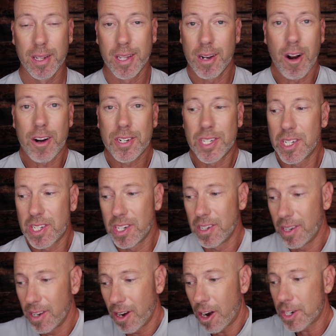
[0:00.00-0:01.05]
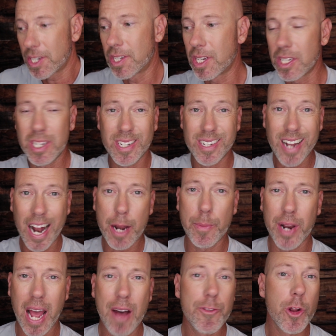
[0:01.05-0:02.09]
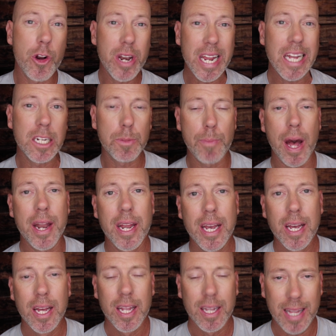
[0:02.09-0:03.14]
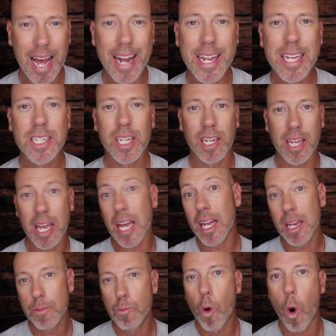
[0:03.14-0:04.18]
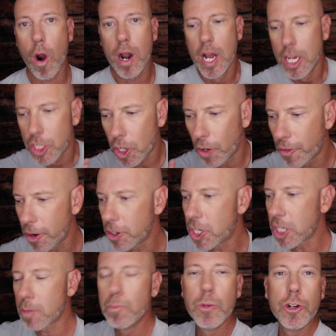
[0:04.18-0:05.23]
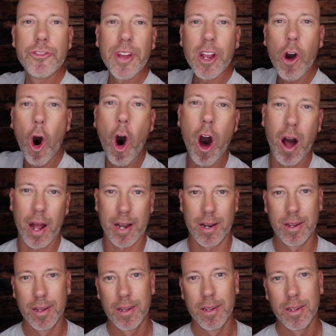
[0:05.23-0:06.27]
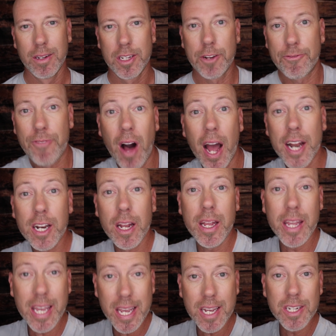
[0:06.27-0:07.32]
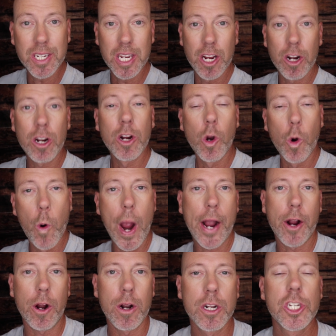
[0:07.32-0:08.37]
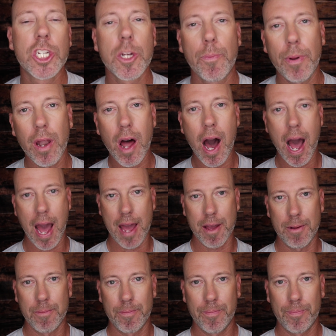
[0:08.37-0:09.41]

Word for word: The narcissist, narcissist is not able to have their needs met that easily anymore, so they're just moving on to find easier, quicker supply.